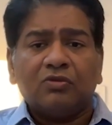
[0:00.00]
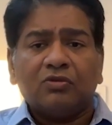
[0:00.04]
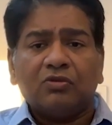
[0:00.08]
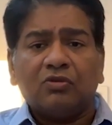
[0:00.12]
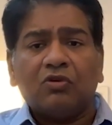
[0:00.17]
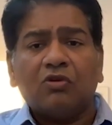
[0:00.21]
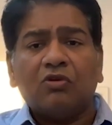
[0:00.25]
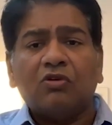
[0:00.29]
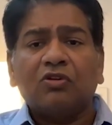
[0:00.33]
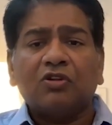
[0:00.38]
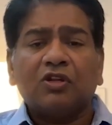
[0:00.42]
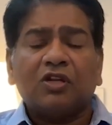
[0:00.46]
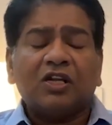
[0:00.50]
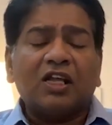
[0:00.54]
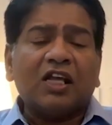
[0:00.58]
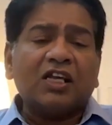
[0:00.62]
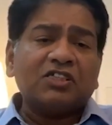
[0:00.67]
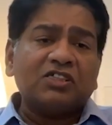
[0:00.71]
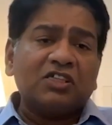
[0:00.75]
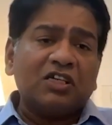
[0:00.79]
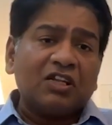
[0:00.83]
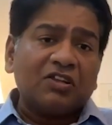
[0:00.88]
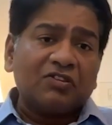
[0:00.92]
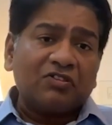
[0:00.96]
go to the
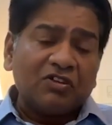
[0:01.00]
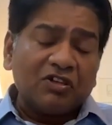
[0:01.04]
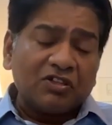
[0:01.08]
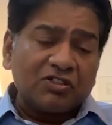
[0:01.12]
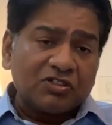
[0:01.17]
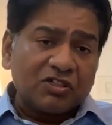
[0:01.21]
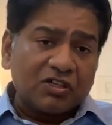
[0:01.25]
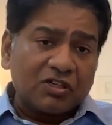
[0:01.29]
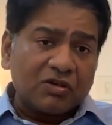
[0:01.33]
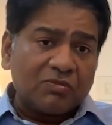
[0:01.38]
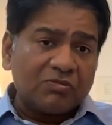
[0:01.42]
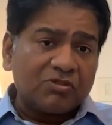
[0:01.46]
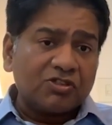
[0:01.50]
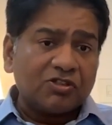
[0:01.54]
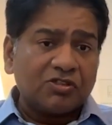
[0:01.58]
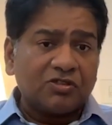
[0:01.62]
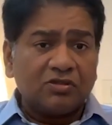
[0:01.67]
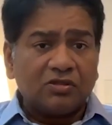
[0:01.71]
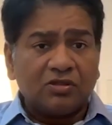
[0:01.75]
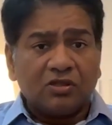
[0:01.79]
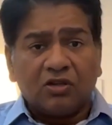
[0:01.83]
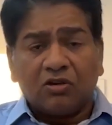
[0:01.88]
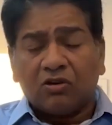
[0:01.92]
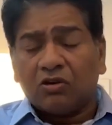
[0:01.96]
National SC/ST
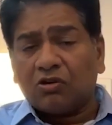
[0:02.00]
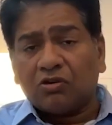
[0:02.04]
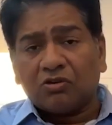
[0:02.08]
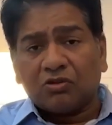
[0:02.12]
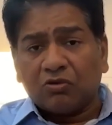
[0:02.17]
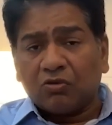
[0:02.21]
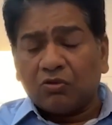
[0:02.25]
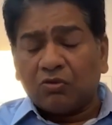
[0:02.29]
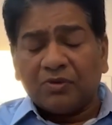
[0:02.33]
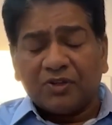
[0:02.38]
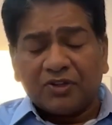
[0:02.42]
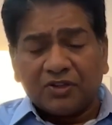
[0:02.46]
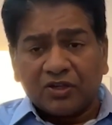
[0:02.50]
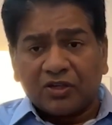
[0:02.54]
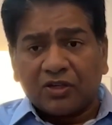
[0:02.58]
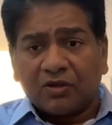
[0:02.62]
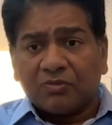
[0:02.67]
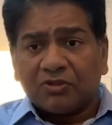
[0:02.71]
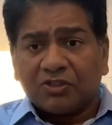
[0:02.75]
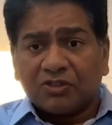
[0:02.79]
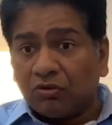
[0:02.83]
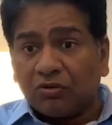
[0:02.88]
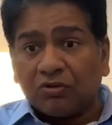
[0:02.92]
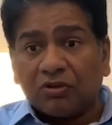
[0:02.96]
Commission or the OBC
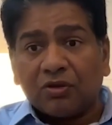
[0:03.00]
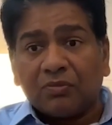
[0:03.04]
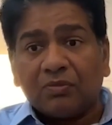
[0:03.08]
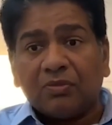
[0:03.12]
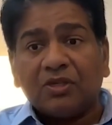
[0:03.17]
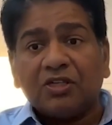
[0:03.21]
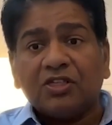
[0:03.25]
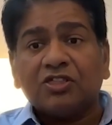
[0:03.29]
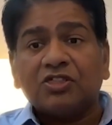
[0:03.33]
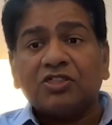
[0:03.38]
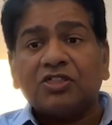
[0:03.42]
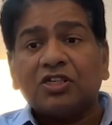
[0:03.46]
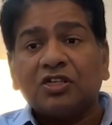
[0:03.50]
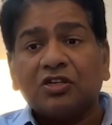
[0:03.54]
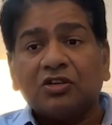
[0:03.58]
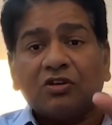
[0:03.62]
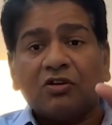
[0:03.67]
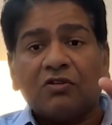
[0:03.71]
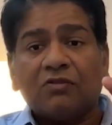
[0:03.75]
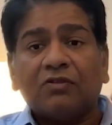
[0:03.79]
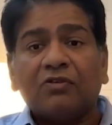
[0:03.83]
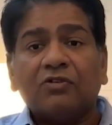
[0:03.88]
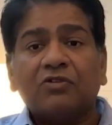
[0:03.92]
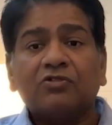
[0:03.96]
Commission, go to the Ministry
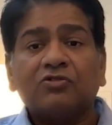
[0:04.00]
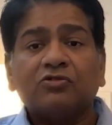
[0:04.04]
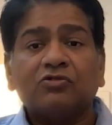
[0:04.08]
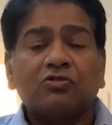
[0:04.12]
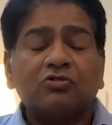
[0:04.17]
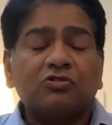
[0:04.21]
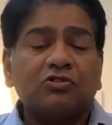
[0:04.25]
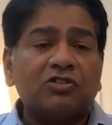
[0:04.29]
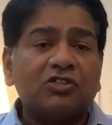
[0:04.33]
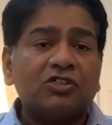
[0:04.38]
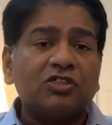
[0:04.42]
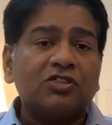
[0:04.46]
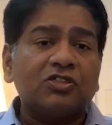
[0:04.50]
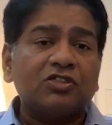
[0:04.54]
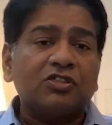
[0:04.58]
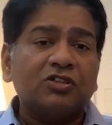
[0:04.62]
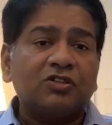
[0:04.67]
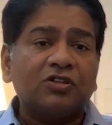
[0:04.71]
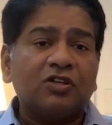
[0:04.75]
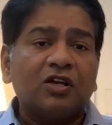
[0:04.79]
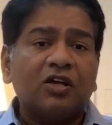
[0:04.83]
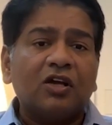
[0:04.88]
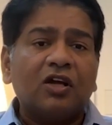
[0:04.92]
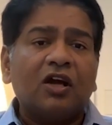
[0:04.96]
of Social
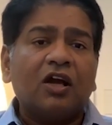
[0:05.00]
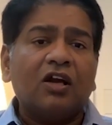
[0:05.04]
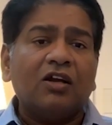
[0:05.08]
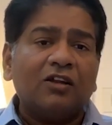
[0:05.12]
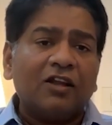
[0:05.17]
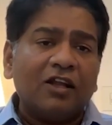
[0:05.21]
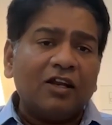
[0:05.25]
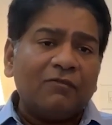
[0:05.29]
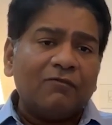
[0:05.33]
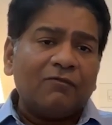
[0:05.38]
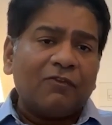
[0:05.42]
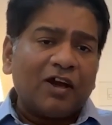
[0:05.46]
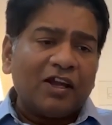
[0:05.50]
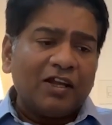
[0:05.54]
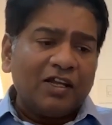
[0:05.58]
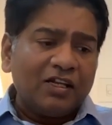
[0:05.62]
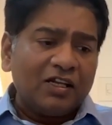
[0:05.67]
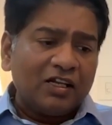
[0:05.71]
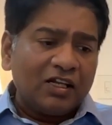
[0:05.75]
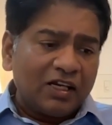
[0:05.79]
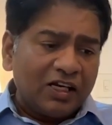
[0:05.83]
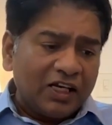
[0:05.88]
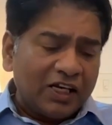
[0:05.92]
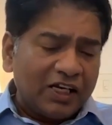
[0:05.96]
Justice, and then
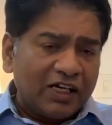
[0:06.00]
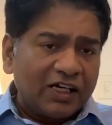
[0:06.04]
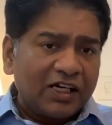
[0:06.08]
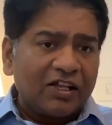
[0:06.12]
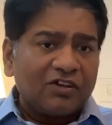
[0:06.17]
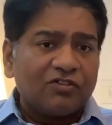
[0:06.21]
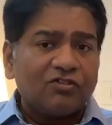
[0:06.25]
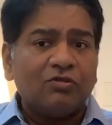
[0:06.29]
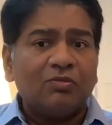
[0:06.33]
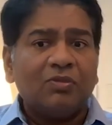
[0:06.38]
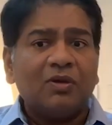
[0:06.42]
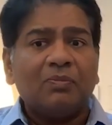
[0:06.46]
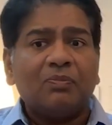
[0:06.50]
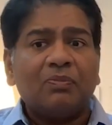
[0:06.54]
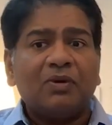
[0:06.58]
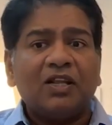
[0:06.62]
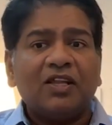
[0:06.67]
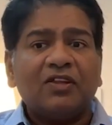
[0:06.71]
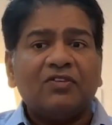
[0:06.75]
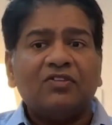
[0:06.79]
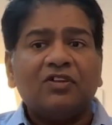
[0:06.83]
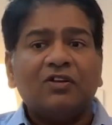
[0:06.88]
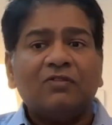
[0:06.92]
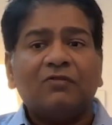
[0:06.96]
finally it has to be
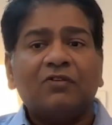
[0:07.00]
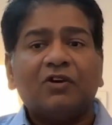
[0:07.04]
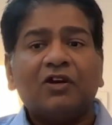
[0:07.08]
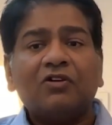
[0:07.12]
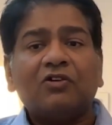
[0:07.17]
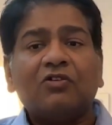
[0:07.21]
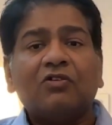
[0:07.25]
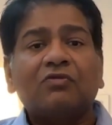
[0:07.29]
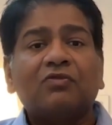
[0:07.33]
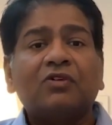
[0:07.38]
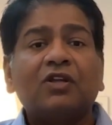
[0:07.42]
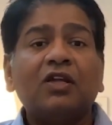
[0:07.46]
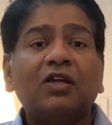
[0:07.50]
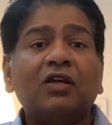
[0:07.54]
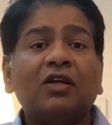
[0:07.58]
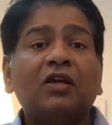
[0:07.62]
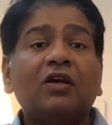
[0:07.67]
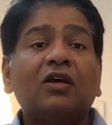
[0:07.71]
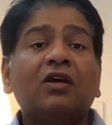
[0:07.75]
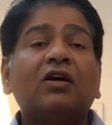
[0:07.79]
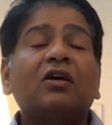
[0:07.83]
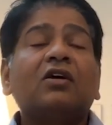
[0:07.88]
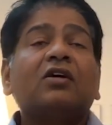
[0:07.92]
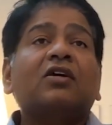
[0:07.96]
placed in front of the
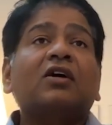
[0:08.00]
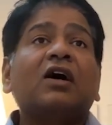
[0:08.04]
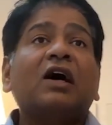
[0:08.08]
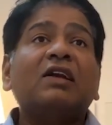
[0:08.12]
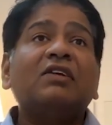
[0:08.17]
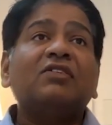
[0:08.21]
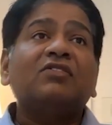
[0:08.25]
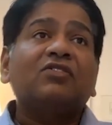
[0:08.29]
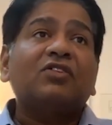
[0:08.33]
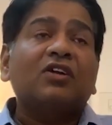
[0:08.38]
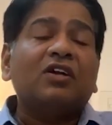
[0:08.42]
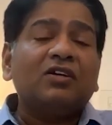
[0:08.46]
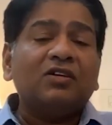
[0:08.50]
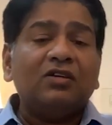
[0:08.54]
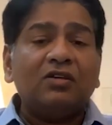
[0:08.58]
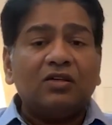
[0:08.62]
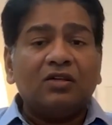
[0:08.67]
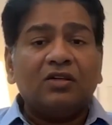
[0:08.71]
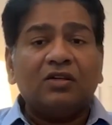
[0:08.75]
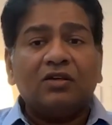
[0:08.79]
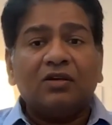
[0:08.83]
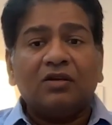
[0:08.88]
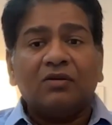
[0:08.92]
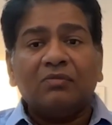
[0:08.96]
concerned
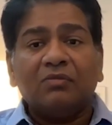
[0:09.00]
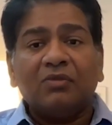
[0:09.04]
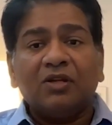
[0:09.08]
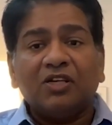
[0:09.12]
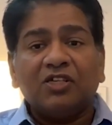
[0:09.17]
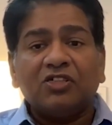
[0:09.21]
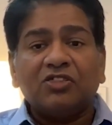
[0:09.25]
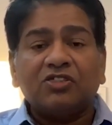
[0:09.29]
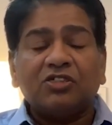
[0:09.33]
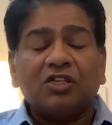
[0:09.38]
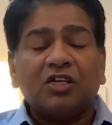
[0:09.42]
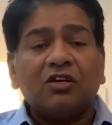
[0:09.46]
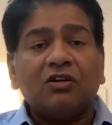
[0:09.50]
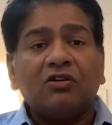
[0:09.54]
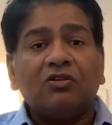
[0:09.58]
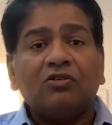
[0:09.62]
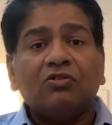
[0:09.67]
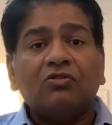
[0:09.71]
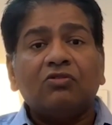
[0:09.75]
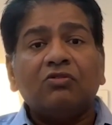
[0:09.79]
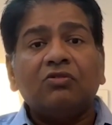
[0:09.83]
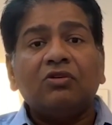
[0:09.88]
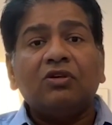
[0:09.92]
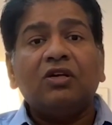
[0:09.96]
minister
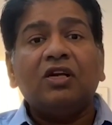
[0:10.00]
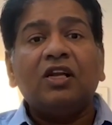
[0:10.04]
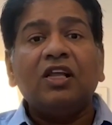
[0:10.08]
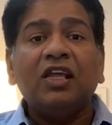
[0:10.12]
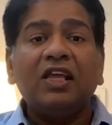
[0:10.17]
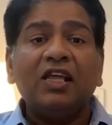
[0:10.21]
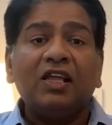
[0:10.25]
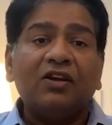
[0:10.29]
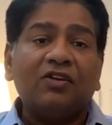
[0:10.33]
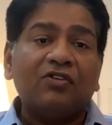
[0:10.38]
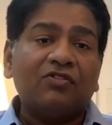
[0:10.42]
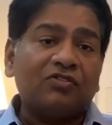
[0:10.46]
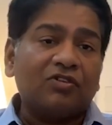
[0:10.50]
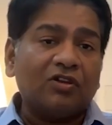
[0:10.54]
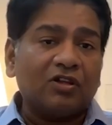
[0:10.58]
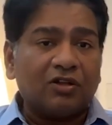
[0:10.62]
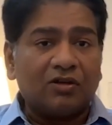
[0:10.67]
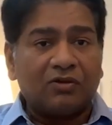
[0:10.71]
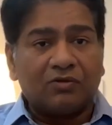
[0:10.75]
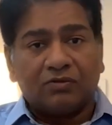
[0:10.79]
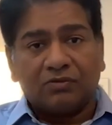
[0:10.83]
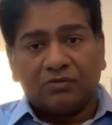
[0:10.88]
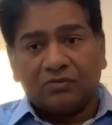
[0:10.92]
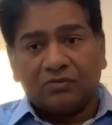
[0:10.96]
to de-reserve.